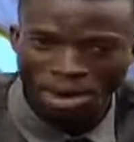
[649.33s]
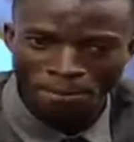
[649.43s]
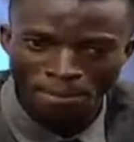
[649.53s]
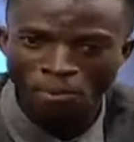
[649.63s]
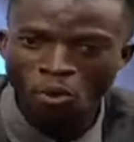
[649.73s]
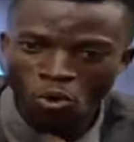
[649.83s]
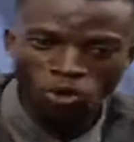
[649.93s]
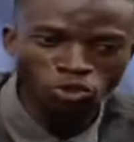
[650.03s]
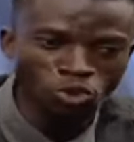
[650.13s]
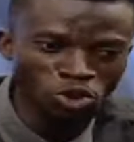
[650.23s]
people who go
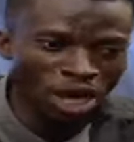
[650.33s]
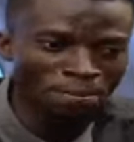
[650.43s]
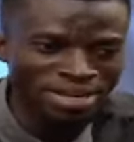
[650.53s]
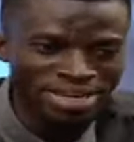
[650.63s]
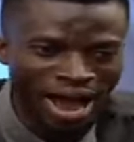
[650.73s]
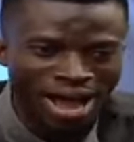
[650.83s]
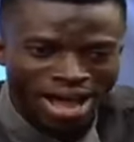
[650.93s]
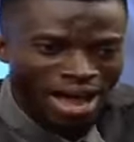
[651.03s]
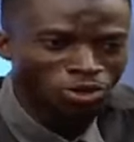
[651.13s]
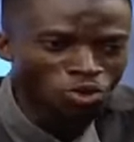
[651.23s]
to social media
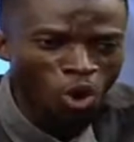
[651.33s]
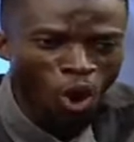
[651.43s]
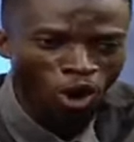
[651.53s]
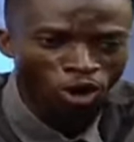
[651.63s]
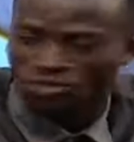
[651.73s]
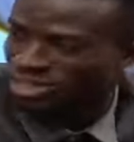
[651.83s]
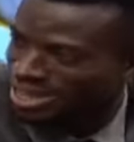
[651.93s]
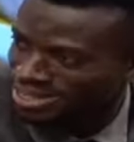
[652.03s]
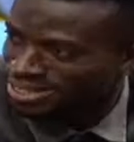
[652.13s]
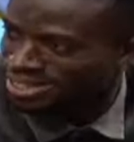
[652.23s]
and do horror of
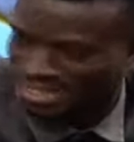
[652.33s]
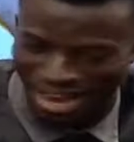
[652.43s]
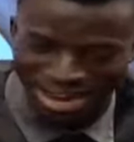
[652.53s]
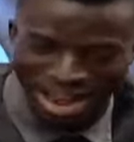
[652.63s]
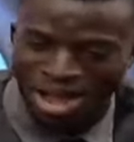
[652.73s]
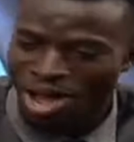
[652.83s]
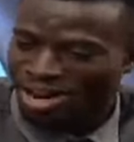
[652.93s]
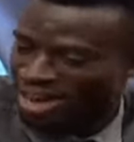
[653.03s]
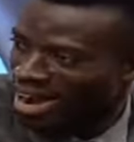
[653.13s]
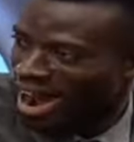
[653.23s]
nasty things, and then
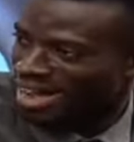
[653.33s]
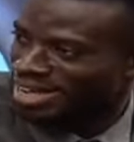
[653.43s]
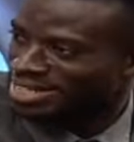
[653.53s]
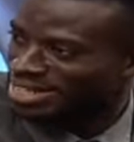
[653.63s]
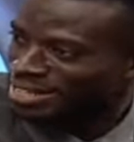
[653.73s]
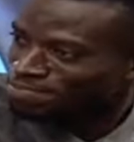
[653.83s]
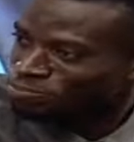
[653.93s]
Ghana Hayati.